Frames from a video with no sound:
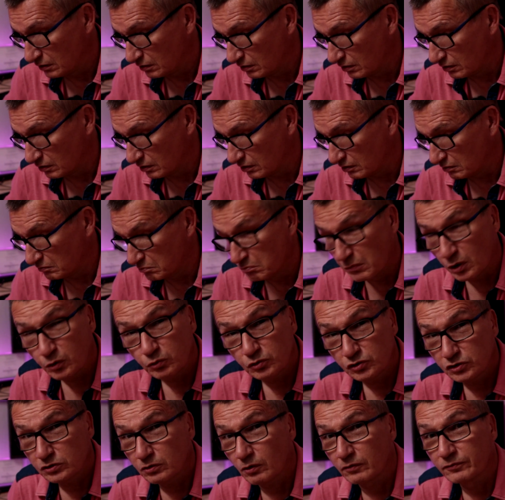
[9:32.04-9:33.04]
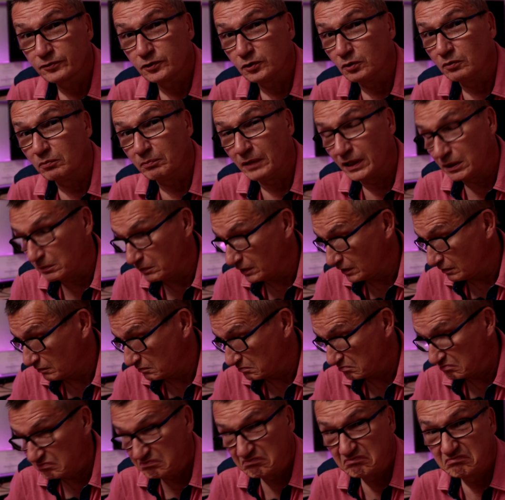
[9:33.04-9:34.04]
or most of you maybe,
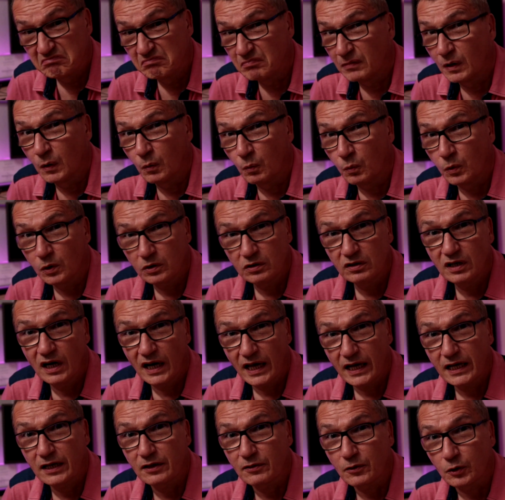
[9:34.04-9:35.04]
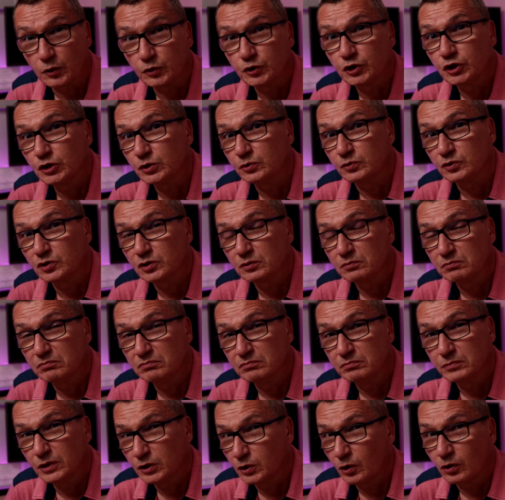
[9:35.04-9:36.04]
wouldn't like those shoes
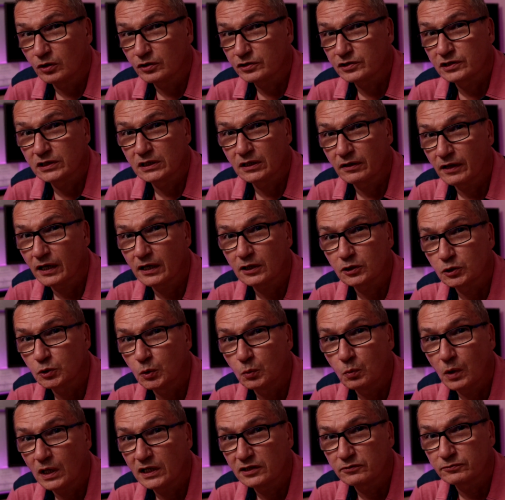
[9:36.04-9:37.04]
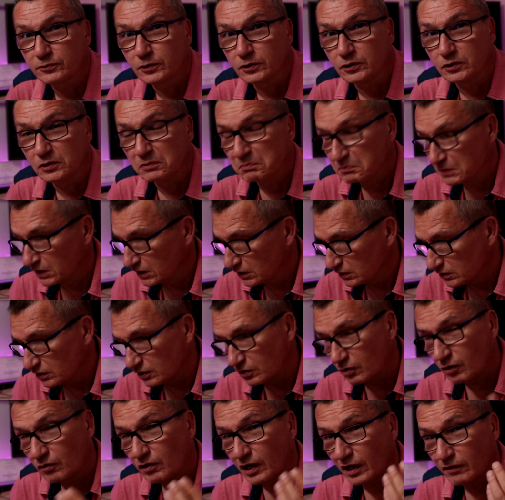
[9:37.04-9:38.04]
because they are too wide for you. You
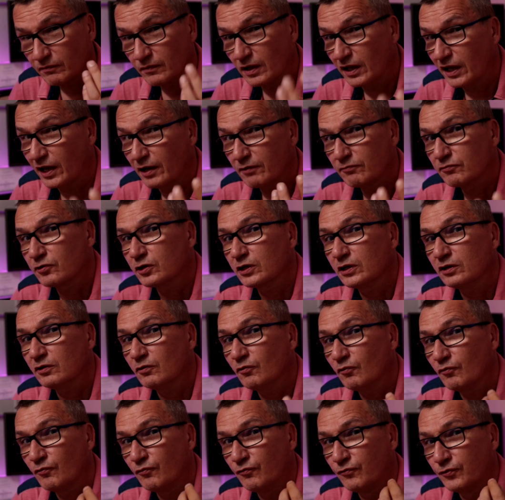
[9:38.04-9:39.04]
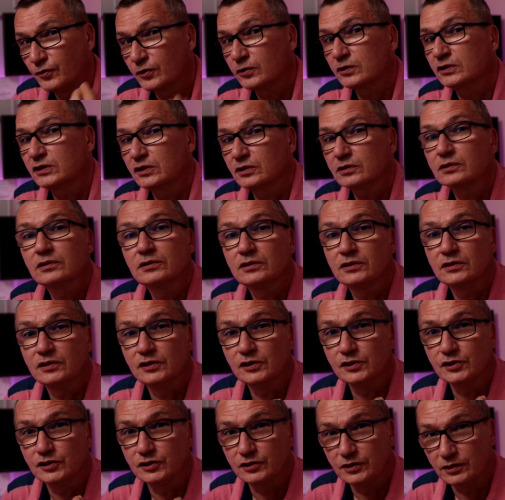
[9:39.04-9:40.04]
know, every foot
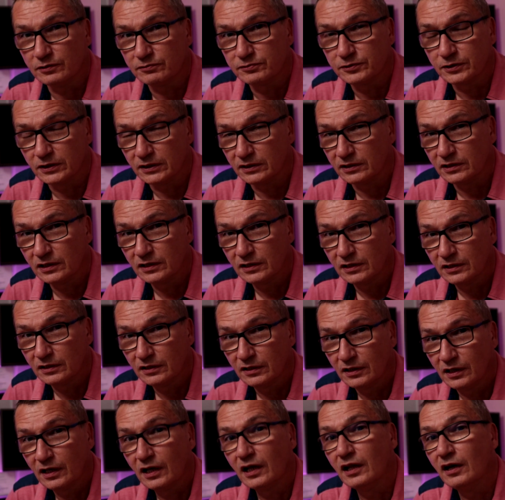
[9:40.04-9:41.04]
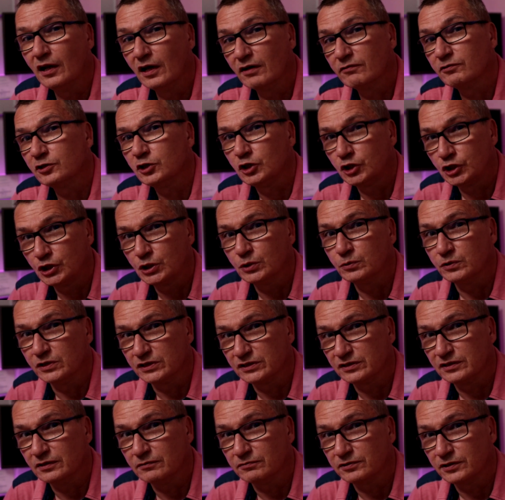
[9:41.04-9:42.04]
is different and every shoe
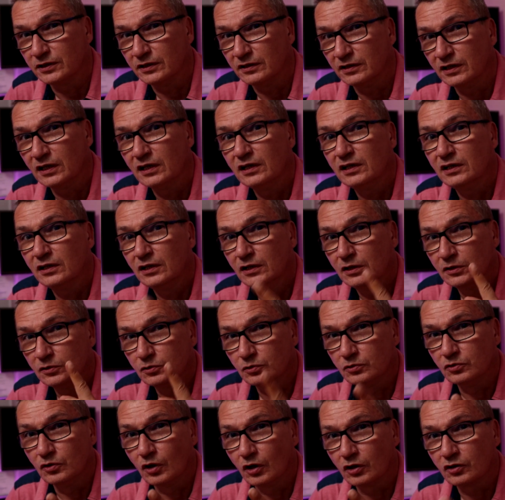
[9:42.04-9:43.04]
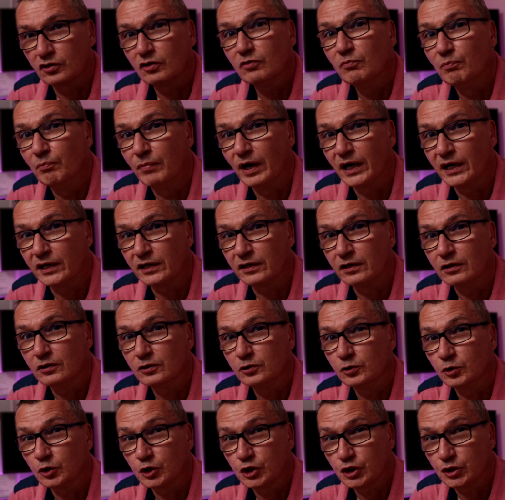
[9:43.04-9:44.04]
is different. Do not buy
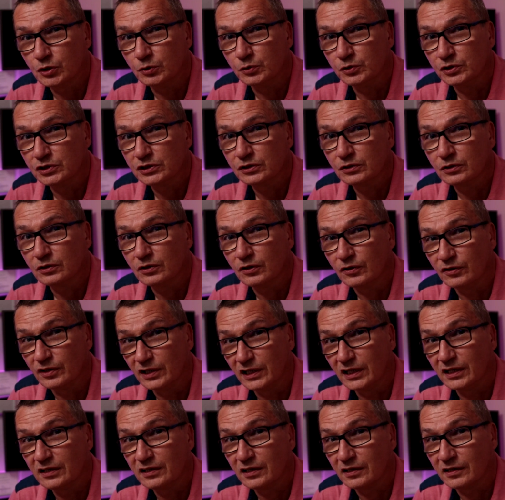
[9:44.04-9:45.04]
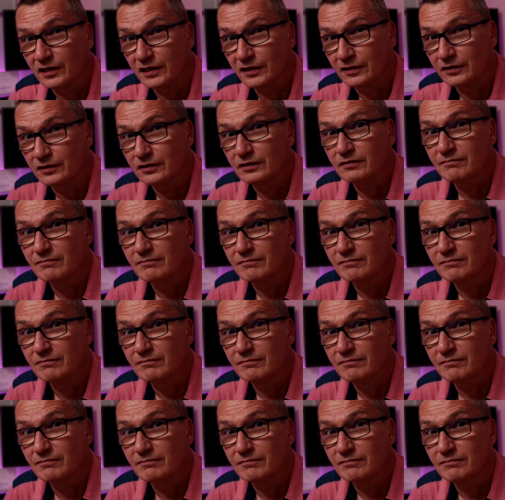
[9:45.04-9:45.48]
your shoes on the internet,